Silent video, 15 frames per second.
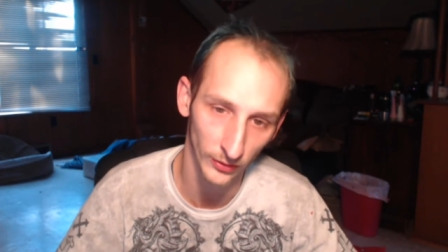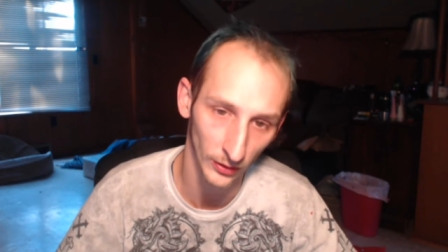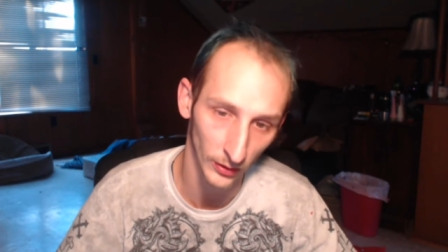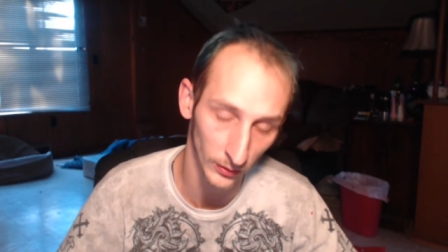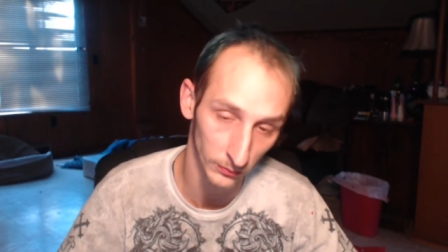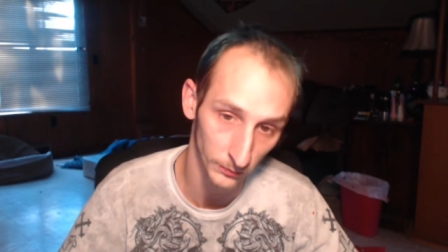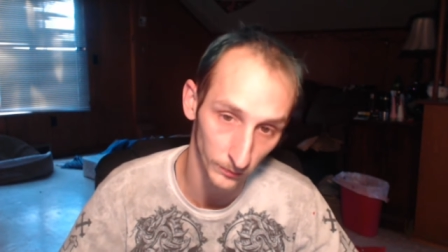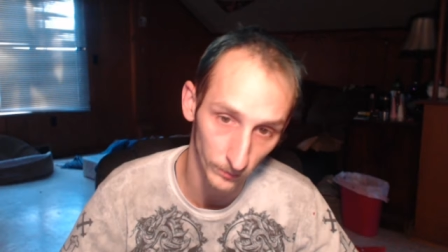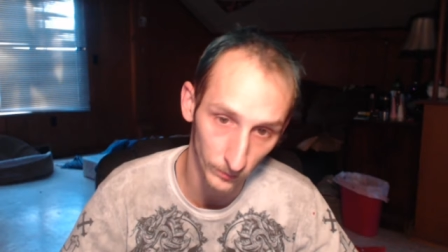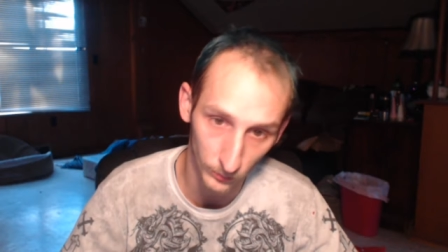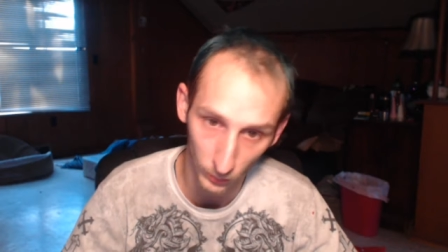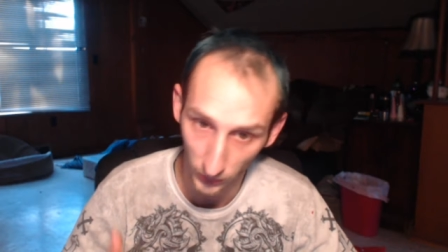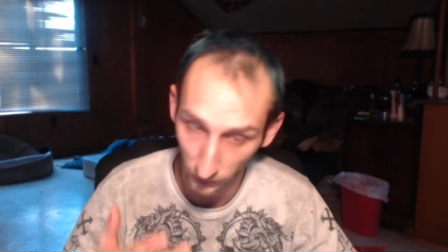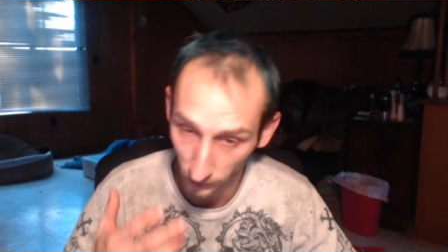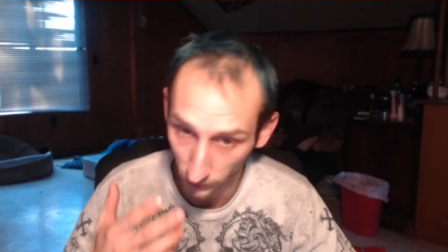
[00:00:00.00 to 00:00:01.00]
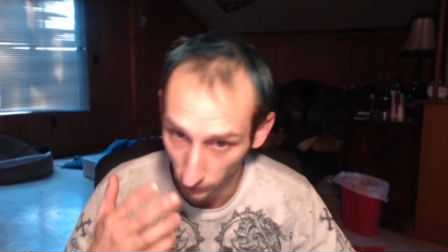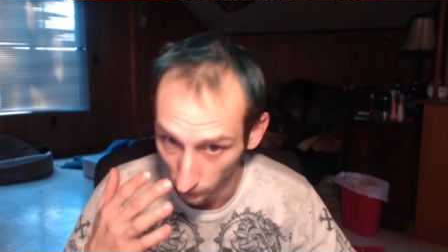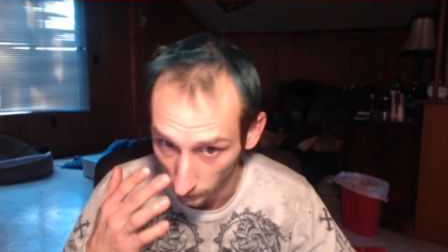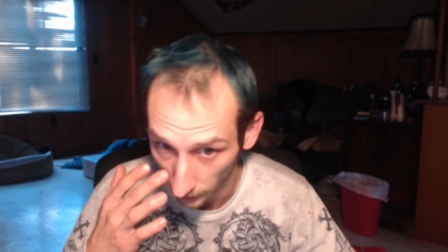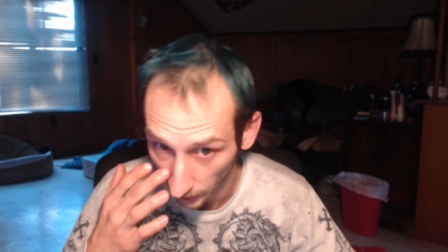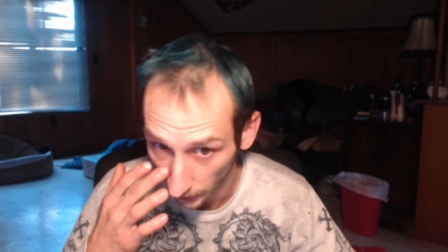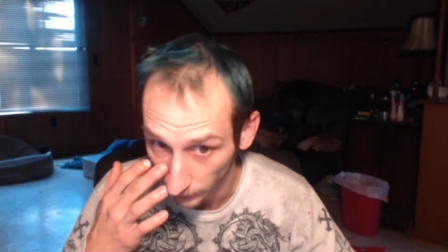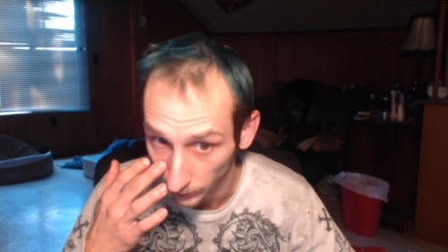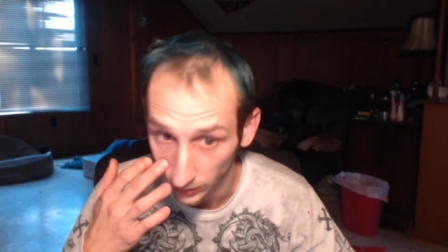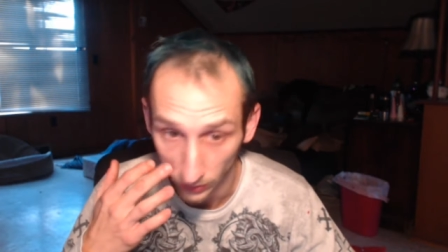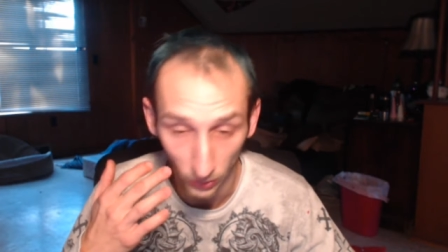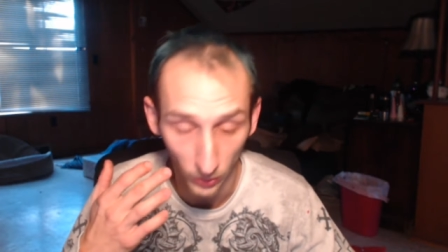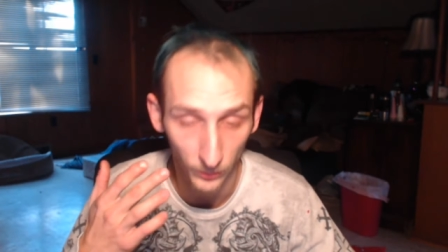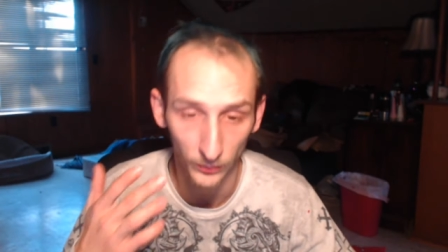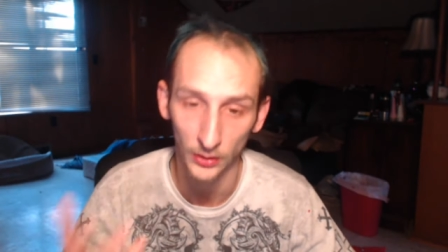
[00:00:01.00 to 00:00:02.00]
Uh, we we had a big
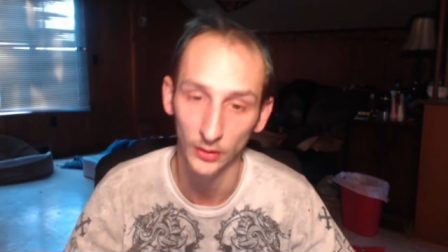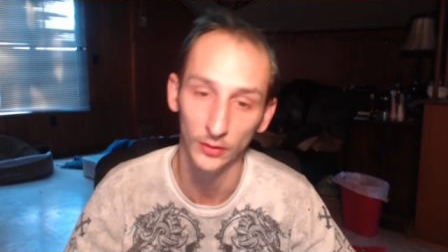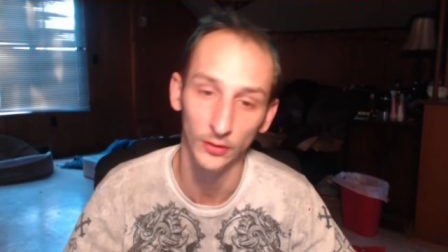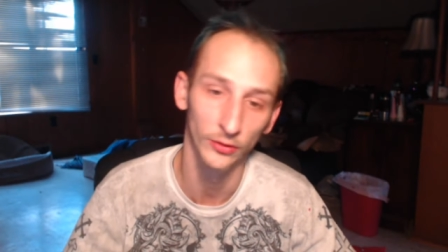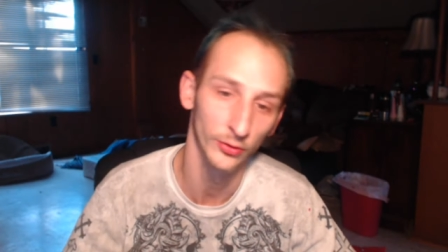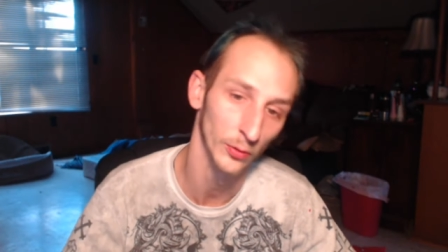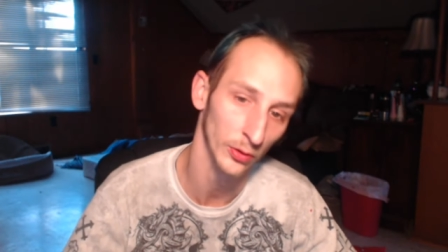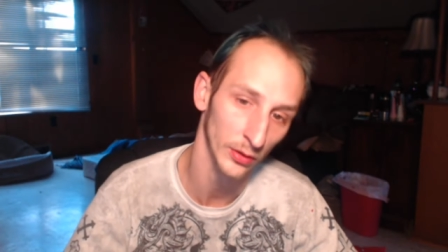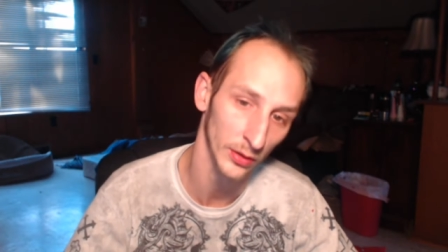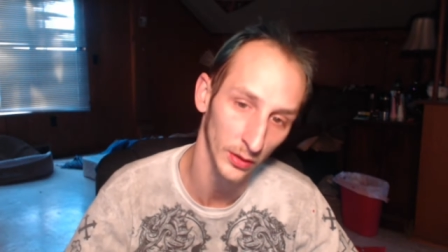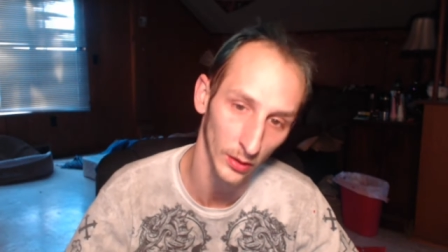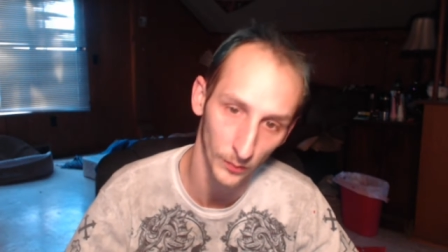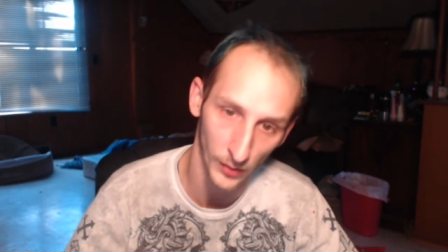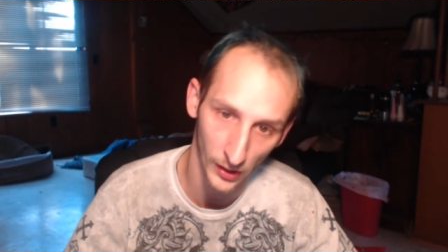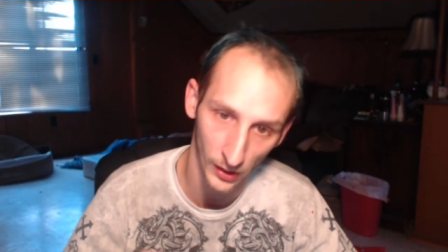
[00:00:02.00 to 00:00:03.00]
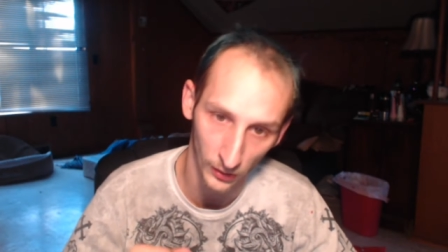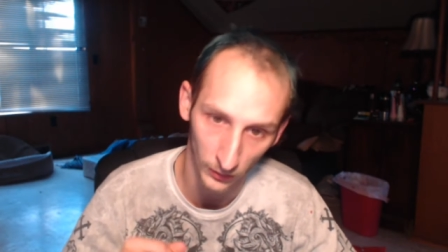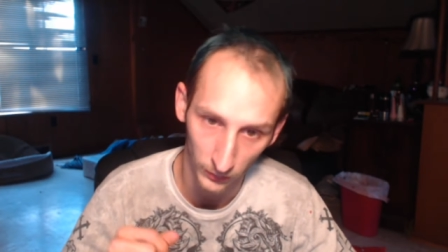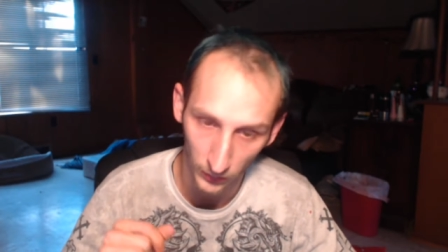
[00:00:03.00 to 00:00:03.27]
group meeting this morning about